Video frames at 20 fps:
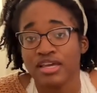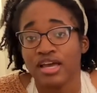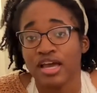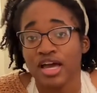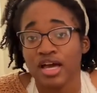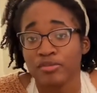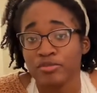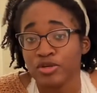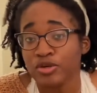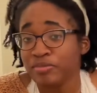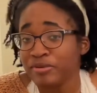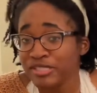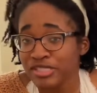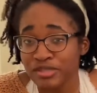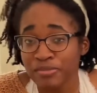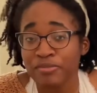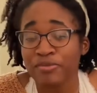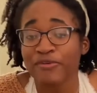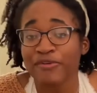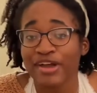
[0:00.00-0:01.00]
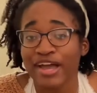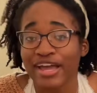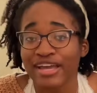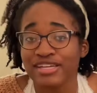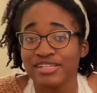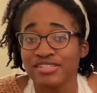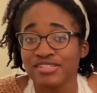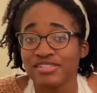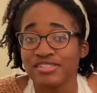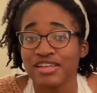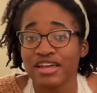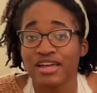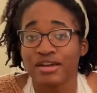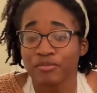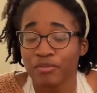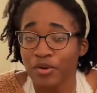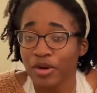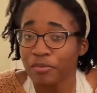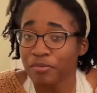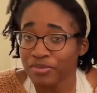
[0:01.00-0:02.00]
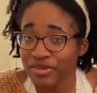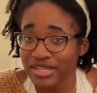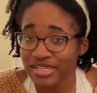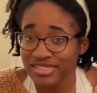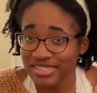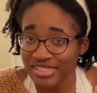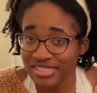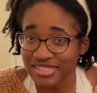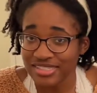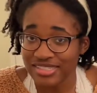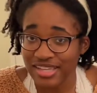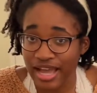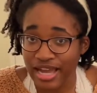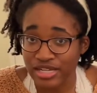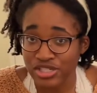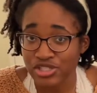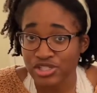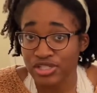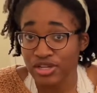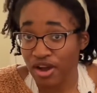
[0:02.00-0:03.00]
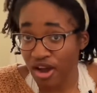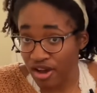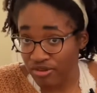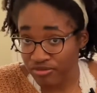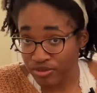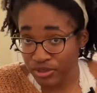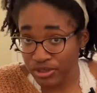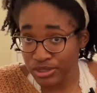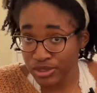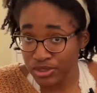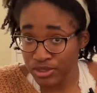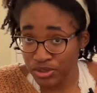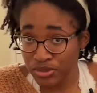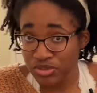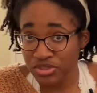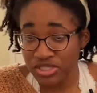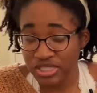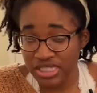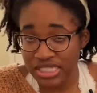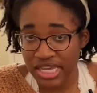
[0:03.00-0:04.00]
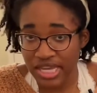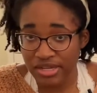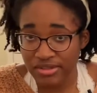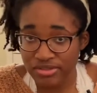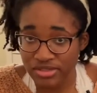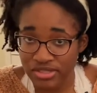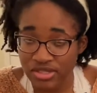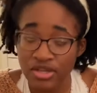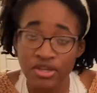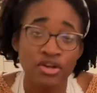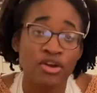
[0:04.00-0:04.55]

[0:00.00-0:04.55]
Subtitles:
You'll be surprised at what places actually offer student discounts.